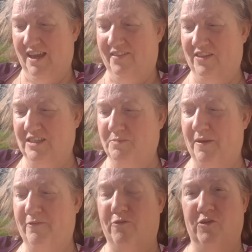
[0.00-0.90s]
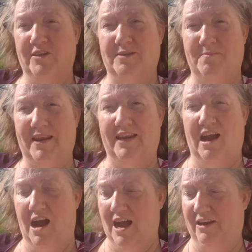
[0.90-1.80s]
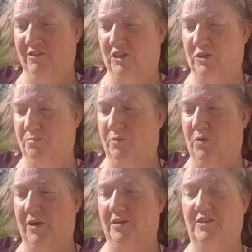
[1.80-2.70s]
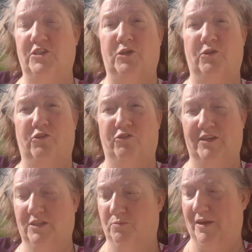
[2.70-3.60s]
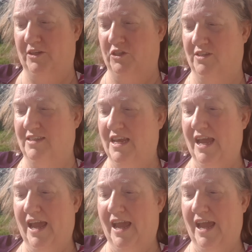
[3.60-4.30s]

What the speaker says: This may force many Irish employers to increase wages